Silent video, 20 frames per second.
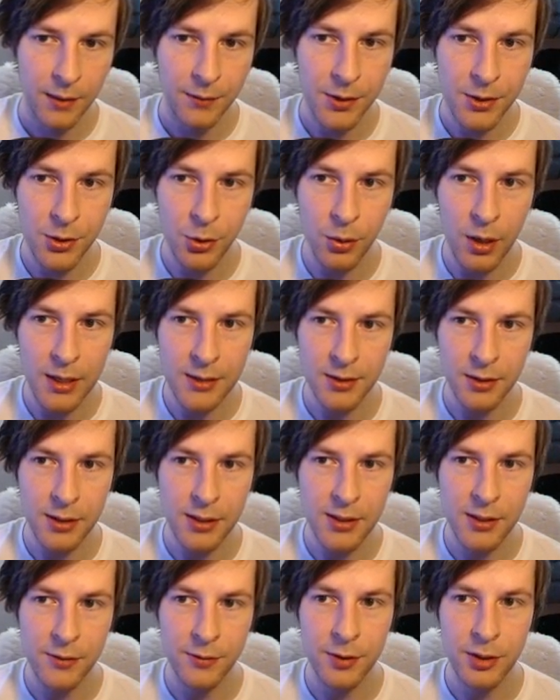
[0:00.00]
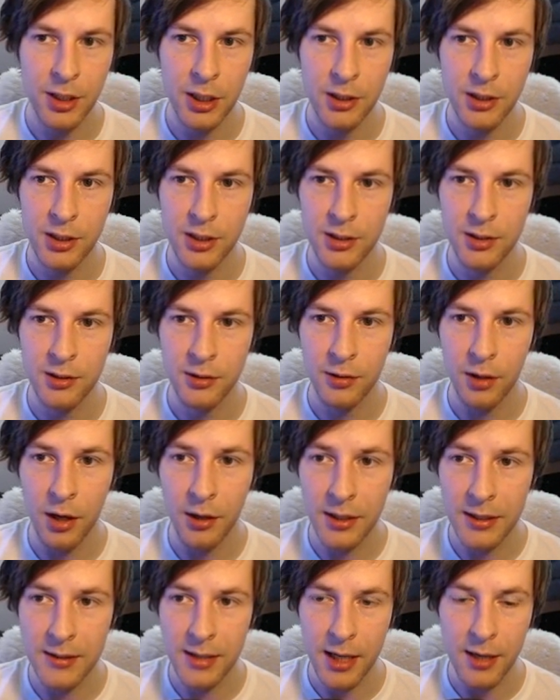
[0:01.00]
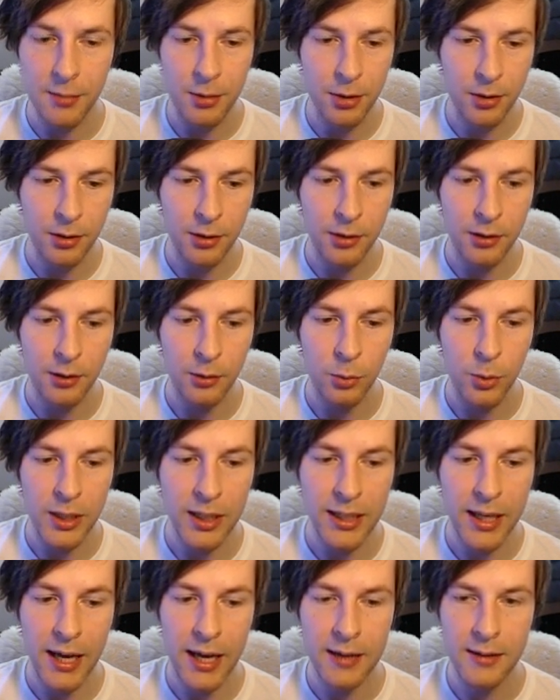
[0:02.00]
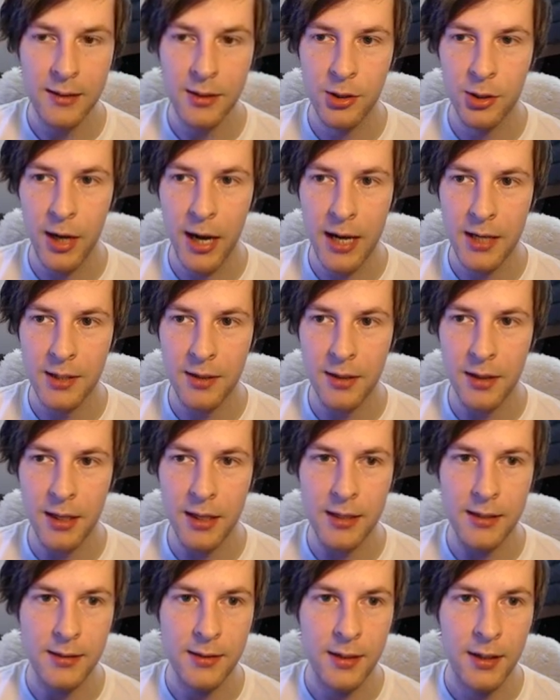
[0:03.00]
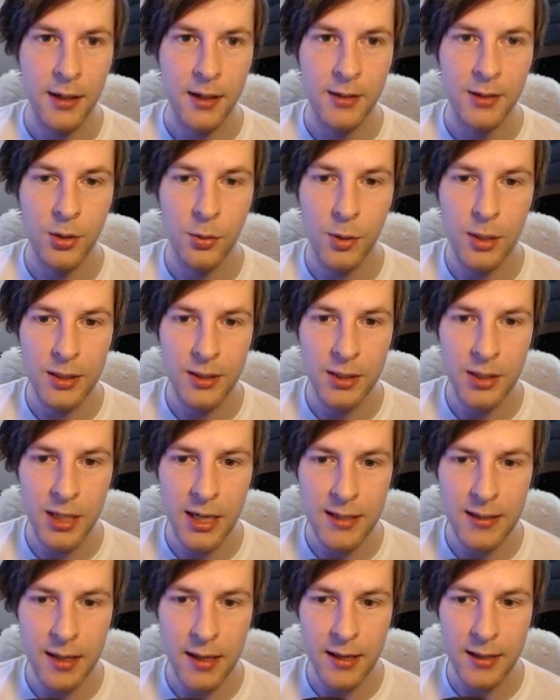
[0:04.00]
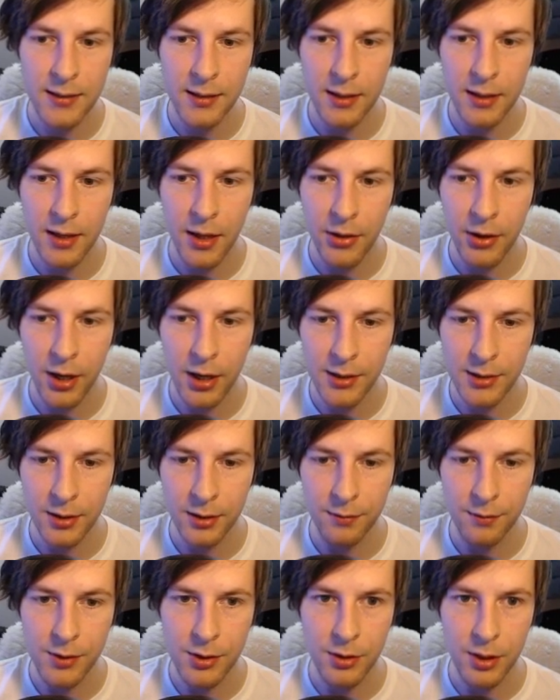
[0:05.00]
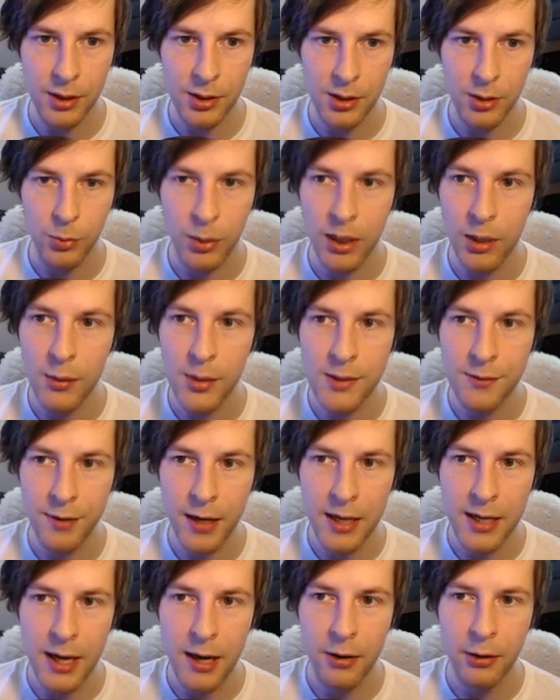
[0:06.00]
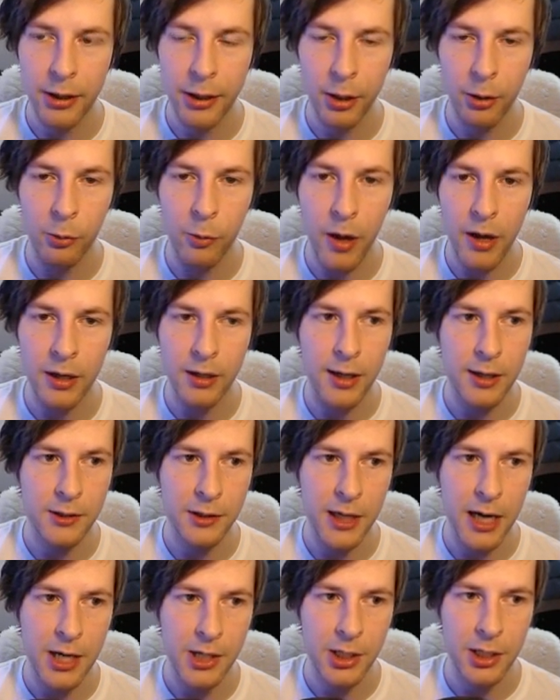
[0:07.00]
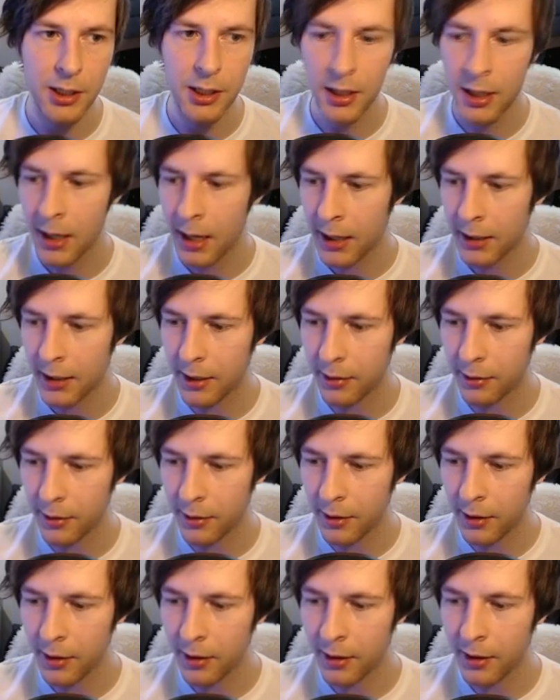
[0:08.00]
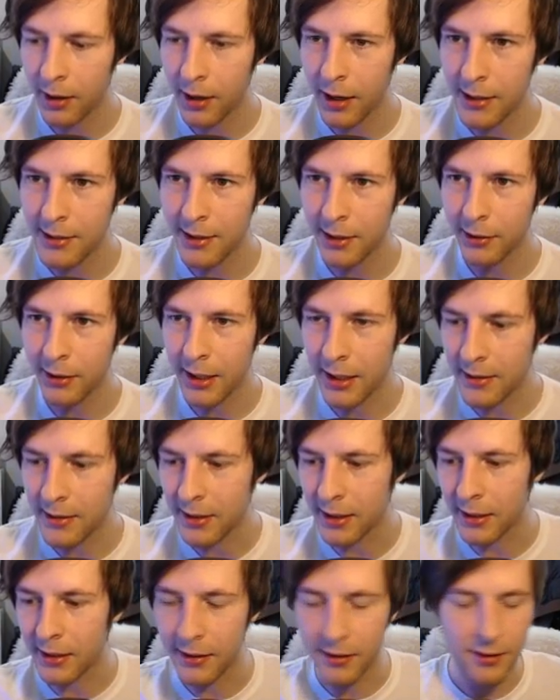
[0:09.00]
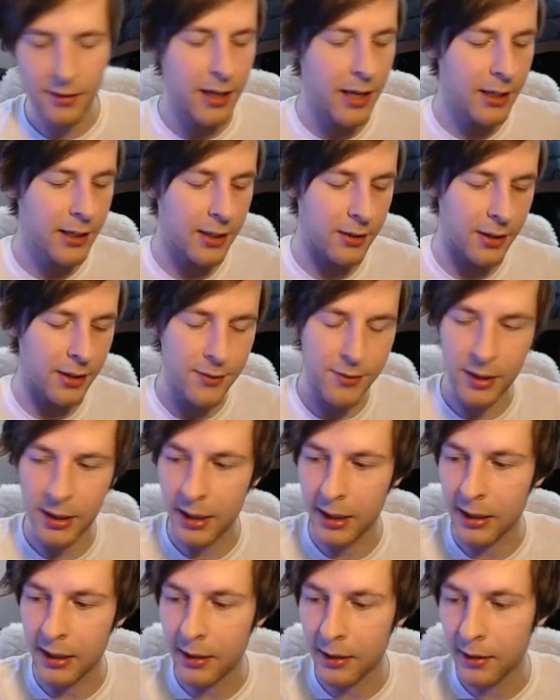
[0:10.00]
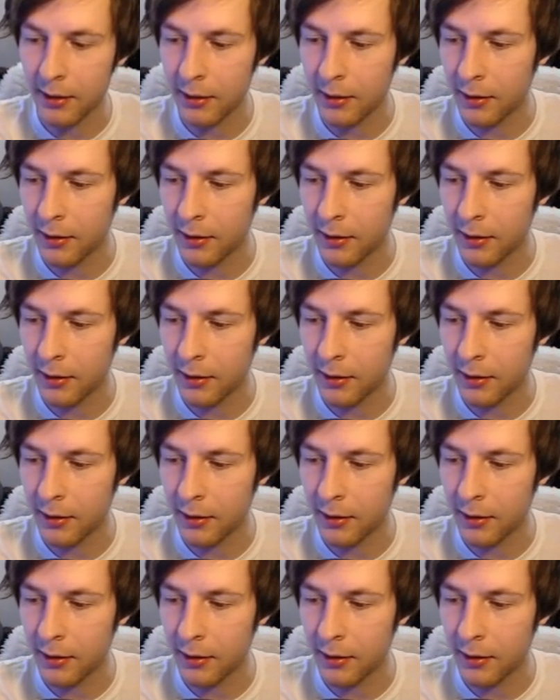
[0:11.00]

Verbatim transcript: If there's two hostile infrastructures on the table, we can't trash this. So what's the chance that is another hostile infrastructure? We can always find out, like you can run and not trash it, and then hostile in 18. Thank you, that's very kind.